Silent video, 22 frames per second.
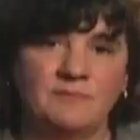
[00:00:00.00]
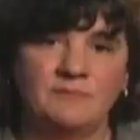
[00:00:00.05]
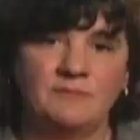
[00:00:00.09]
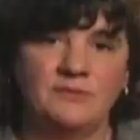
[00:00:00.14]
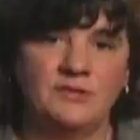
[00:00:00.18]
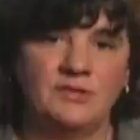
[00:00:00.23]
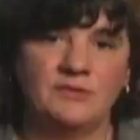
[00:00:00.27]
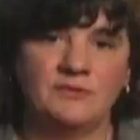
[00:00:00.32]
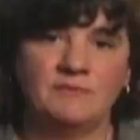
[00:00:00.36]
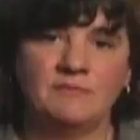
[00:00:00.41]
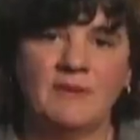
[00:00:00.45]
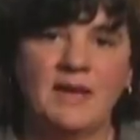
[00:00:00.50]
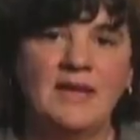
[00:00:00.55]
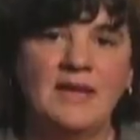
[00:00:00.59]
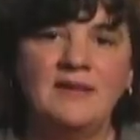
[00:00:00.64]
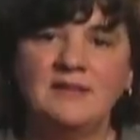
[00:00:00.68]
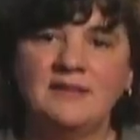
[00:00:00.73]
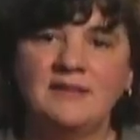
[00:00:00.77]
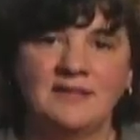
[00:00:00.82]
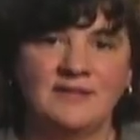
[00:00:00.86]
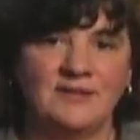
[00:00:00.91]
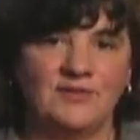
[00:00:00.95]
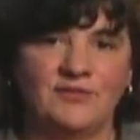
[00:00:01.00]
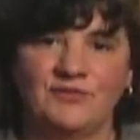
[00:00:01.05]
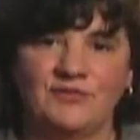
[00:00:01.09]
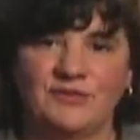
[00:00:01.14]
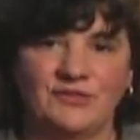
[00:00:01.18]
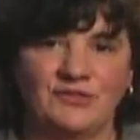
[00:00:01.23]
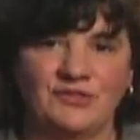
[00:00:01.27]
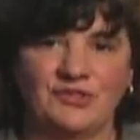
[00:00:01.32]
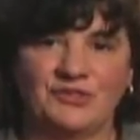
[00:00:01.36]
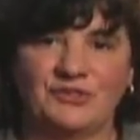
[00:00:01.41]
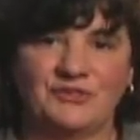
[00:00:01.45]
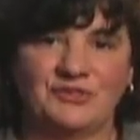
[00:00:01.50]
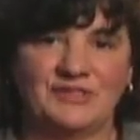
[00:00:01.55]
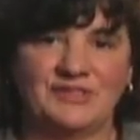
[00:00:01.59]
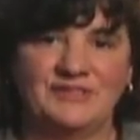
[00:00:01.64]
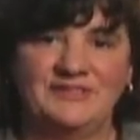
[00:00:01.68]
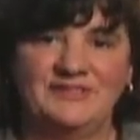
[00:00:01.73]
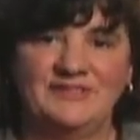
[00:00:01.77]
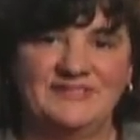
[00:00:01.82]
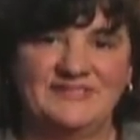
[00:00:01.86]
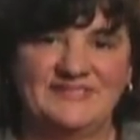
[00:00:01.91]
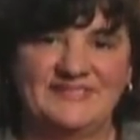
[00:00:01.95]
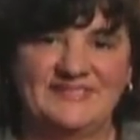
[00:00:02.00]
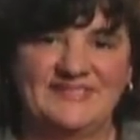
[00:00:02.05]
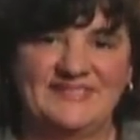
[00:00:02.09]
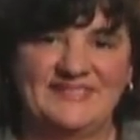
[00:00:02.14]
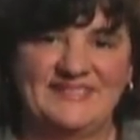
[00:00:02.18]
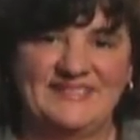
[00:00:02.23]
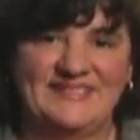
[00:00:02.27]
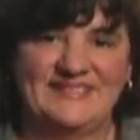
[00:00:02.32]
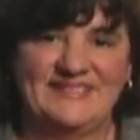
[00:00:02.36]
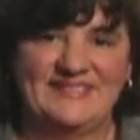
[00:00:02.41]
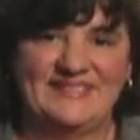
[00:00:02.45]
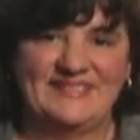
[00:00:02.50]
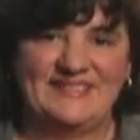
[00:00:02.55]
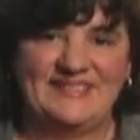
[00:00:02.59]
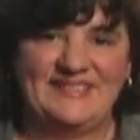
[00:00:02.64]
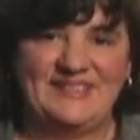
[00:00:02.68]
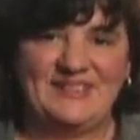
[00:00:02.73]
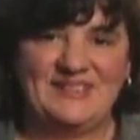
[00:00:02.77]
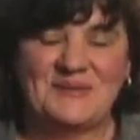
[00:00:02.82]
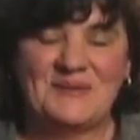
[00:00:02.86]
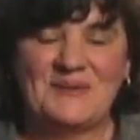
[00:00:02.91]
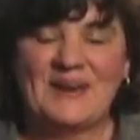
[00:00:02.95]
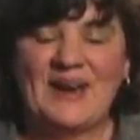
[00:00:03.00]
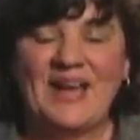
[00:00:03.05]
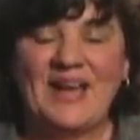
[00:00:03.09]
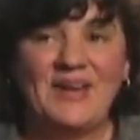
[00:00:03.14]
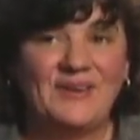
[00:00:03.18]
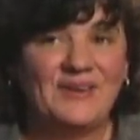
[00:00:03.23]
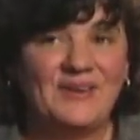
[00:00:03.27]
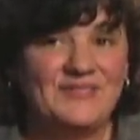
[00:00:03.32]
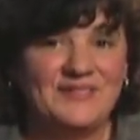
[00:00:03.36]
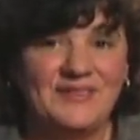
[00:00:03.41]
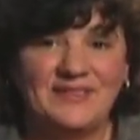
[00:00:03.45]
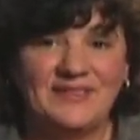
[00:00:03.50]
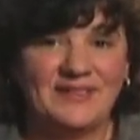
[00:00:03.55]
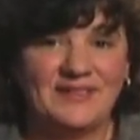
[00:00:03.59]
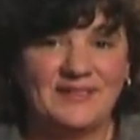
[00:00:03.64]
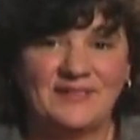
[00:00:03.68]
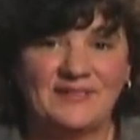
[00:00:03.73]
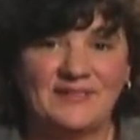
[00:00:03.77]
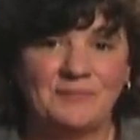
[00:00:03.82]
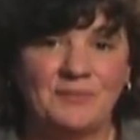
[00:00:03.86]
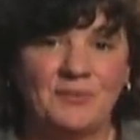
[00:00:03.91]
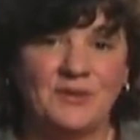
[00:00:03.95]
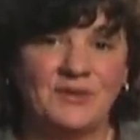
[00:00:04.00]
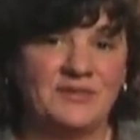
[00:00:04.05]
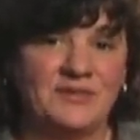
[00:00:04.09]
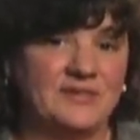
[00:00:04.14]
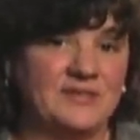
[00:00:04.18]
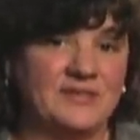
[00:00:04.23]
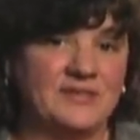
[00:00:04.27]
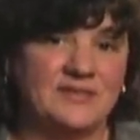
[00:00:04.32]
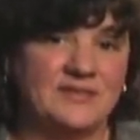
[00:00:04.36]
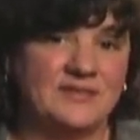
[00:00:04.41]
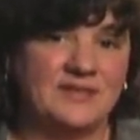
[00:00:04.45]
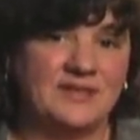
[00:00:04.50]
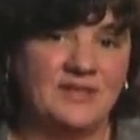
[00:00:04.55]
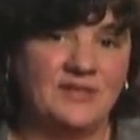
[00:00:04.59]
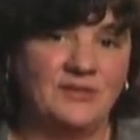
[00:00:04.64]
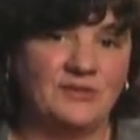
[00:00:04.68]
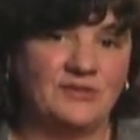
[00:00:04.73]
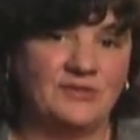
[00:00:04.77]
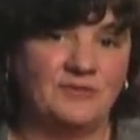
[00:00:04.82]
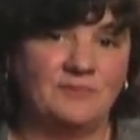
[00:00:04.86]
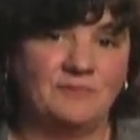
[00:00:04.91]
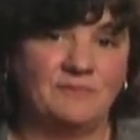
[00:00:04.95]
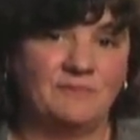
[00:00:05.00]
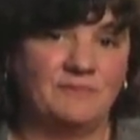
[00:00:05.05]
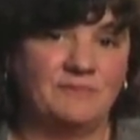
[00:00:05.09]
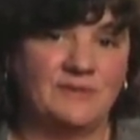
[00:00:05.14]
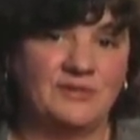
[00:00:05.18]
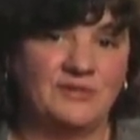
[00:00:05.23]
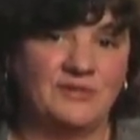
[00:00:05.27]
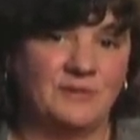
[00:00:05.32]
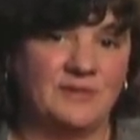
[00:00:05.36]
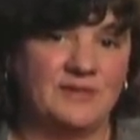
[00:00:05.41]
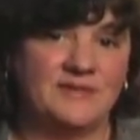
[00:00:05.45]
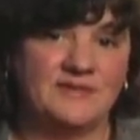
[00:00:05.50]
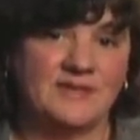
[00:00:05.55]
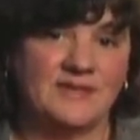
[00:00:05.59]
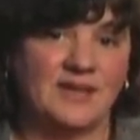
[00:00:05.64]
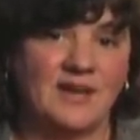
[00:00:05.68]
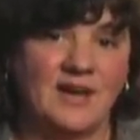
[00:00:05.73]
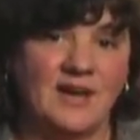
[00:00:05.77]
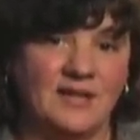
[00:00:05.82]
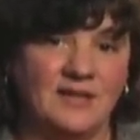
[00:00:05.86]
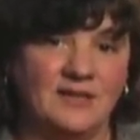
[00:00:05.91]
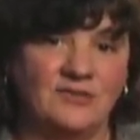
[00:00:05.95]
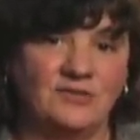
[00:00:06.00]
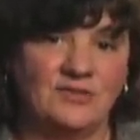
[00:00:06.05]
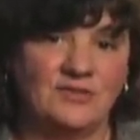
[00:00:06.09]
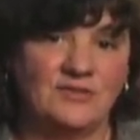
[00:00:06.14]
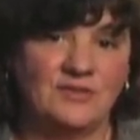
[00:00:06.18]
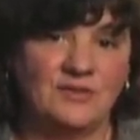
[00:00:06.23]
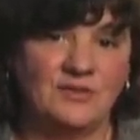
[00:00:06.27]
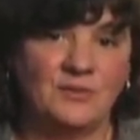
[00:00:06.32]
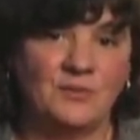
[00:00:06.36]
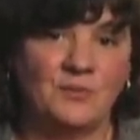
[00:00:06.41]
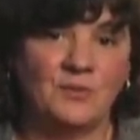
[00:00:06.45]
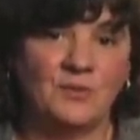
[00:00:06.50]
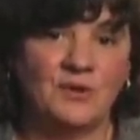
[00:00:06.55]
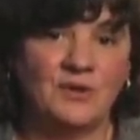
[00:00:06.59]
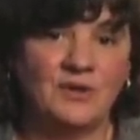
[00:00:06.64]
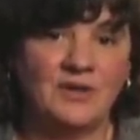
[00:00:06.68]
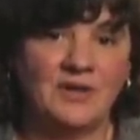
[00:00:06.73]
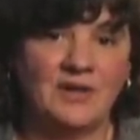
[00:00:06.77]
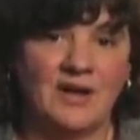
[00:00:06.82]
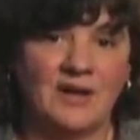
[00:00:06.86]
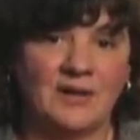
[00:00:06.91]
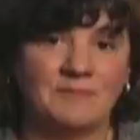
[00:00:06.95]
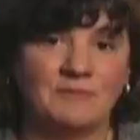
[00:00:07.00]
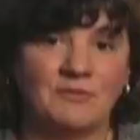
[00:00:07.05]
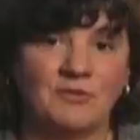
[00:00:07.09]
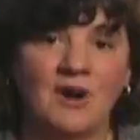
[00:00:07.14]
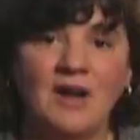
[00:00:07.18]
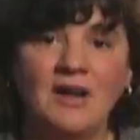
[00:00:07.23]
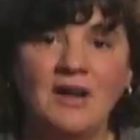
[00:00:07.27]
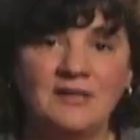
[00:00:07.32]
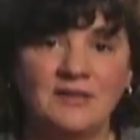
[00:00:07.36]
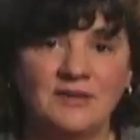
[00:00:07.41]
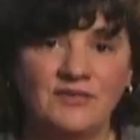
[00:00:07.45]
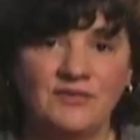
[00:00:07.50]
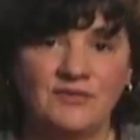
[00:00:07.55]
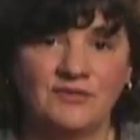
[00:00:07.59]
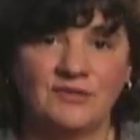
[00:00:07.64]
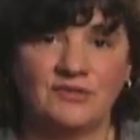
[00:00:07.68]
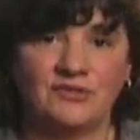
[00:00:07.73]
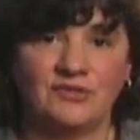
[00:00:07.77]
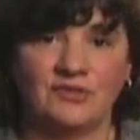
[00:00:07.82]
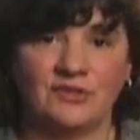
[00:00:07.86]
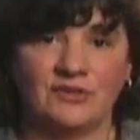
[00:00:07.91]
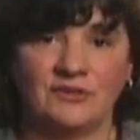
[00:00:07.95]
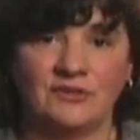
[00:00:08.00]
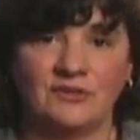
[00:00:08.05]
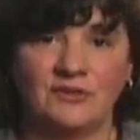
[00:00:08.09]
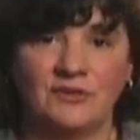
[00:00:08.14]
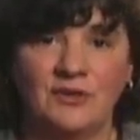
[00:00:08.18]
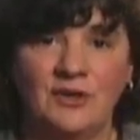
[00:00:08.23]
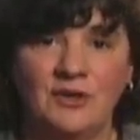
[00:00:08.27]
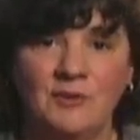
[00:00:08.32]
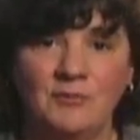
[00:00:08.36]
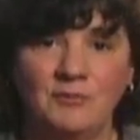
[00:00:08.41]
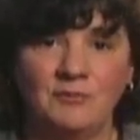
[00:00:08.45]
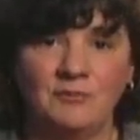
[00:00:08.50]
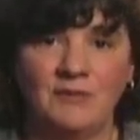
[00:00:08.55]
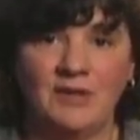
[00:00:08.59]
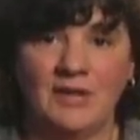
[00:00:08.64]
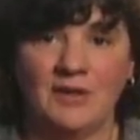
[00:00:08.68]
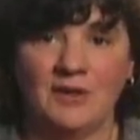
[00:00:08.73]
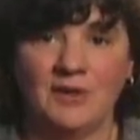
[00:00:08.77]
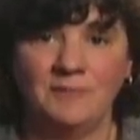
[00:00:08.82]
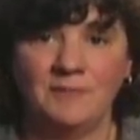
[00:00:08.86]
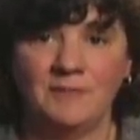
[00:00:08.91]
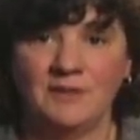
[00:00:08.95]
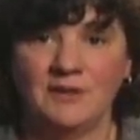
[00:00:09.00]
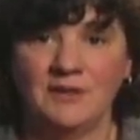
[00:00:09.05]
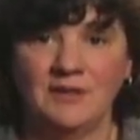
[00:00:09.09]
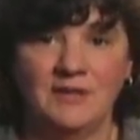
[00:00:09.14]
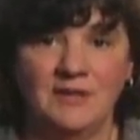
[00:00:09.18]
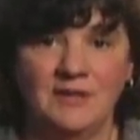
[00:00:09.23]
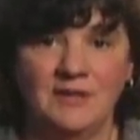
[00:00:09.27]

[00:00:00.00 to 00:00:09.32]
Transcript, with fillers: wrong to make things for children. You know, and I also think it's important to distinguish between psychologists who work on products for children, who help